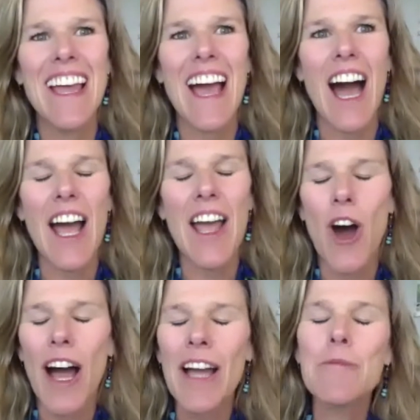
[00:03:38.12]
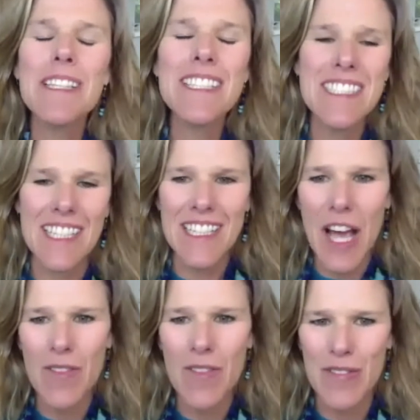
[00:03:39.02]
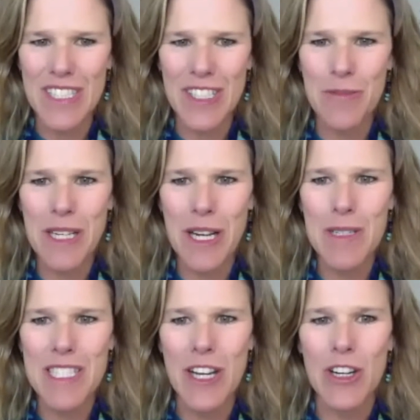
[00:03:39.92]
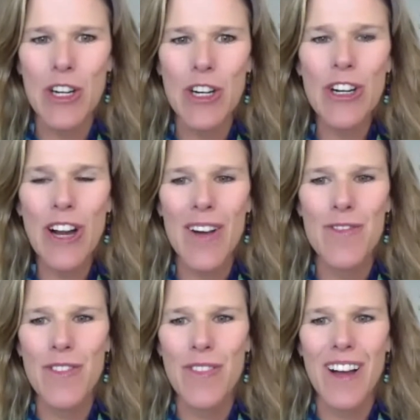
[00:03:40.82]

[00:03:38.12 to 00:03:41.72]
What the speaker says: I really did have a vision when I was younger of